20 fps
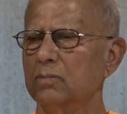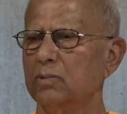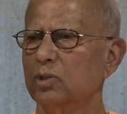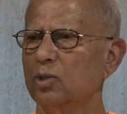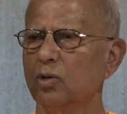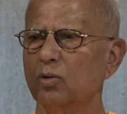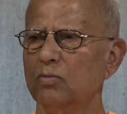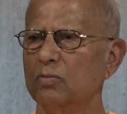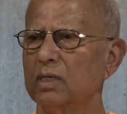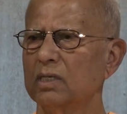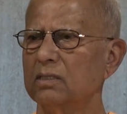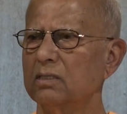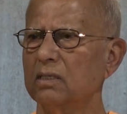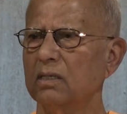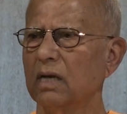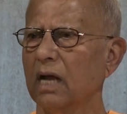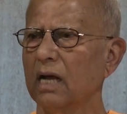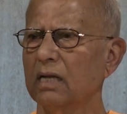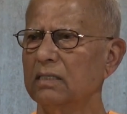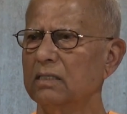No,
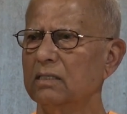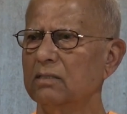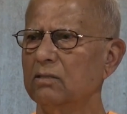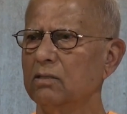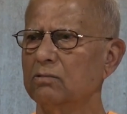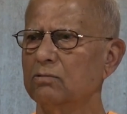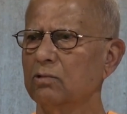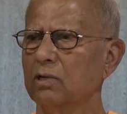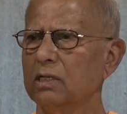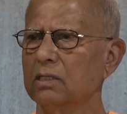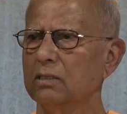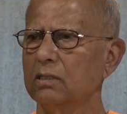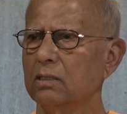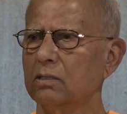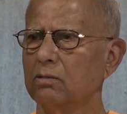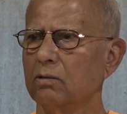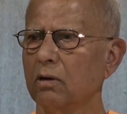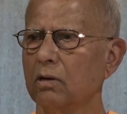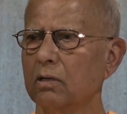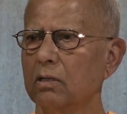master, I did not do
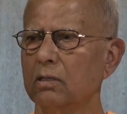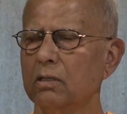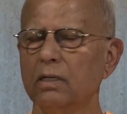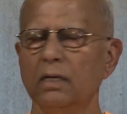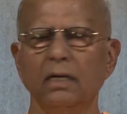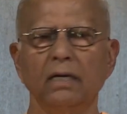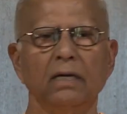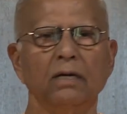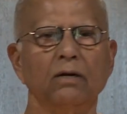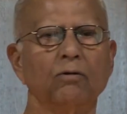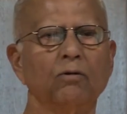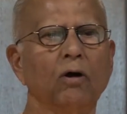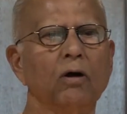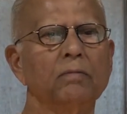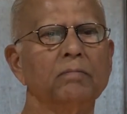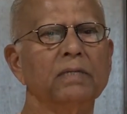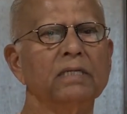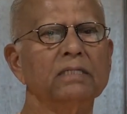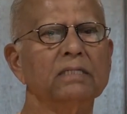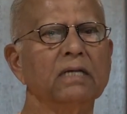anything wrong.
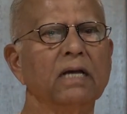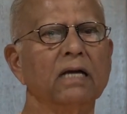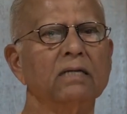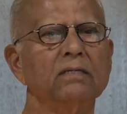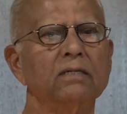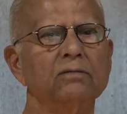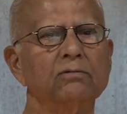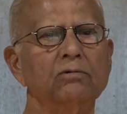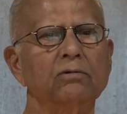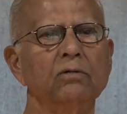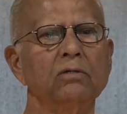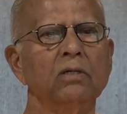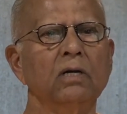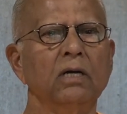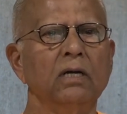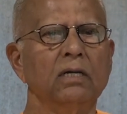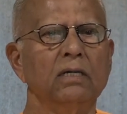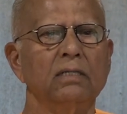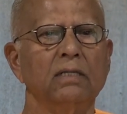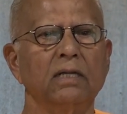Wrong means he understood
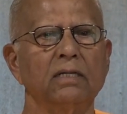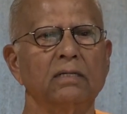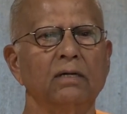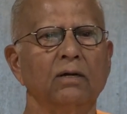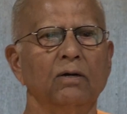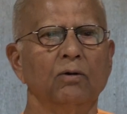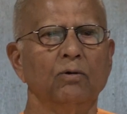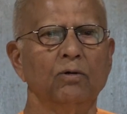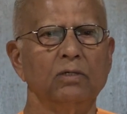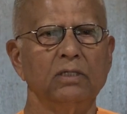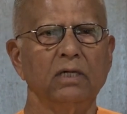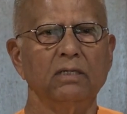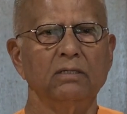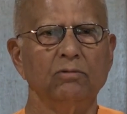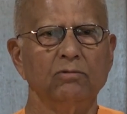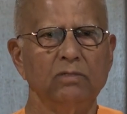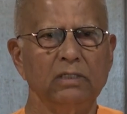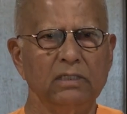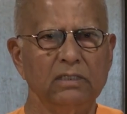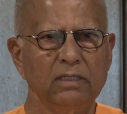that whether
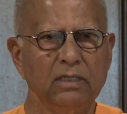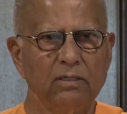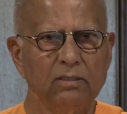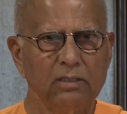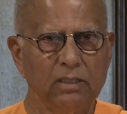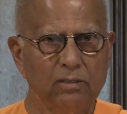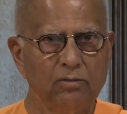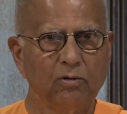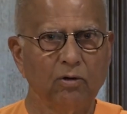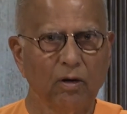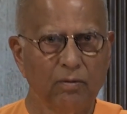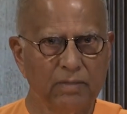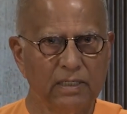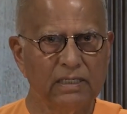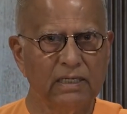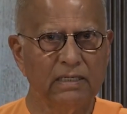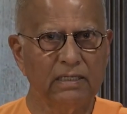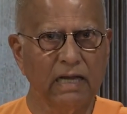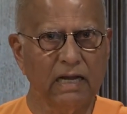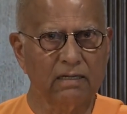you, did, you, did you
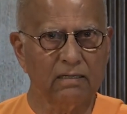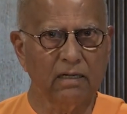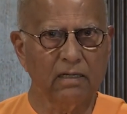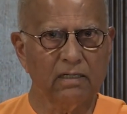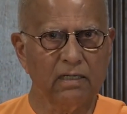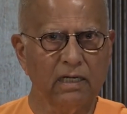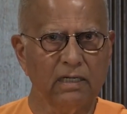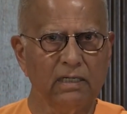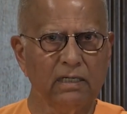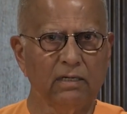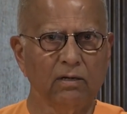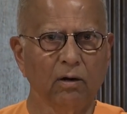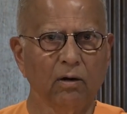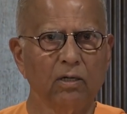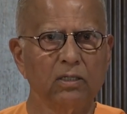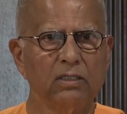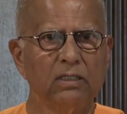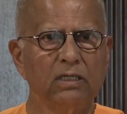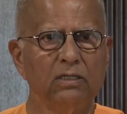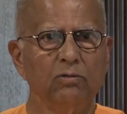commit any adultery
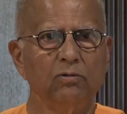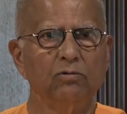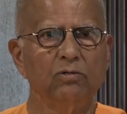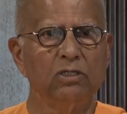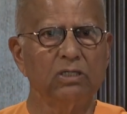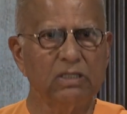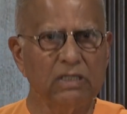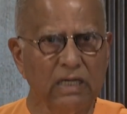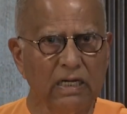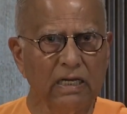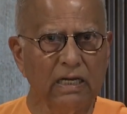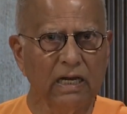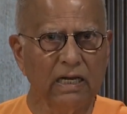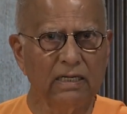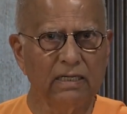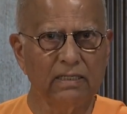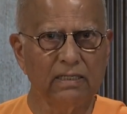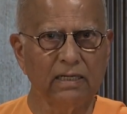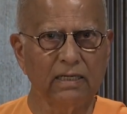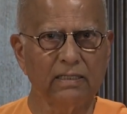or did you steal
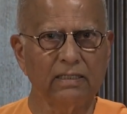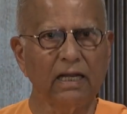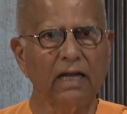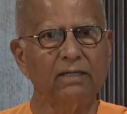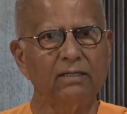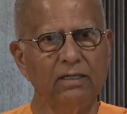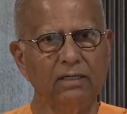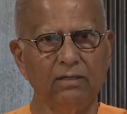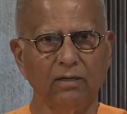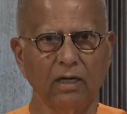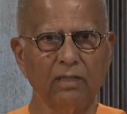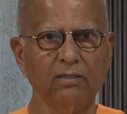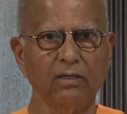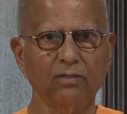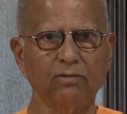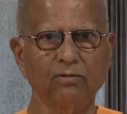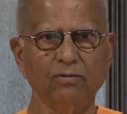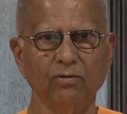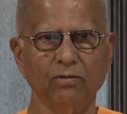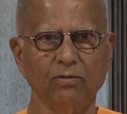anything. That he
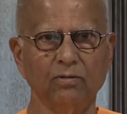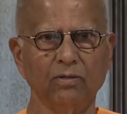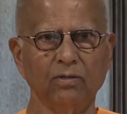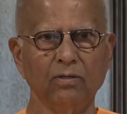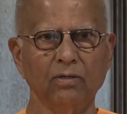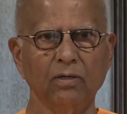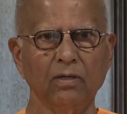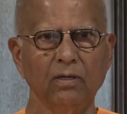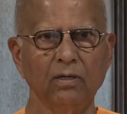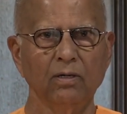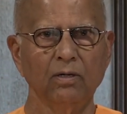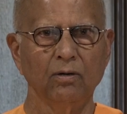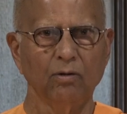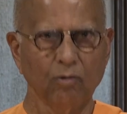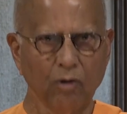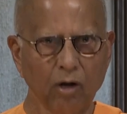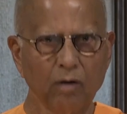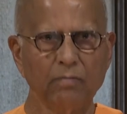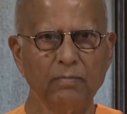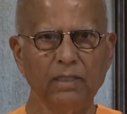understood.
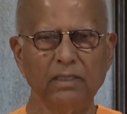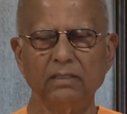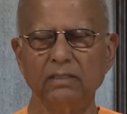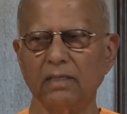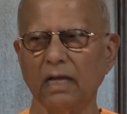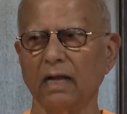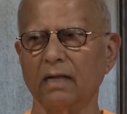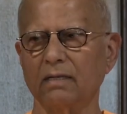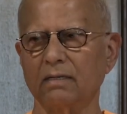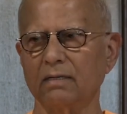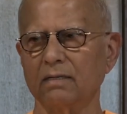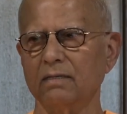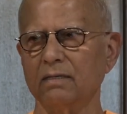Wrong means that.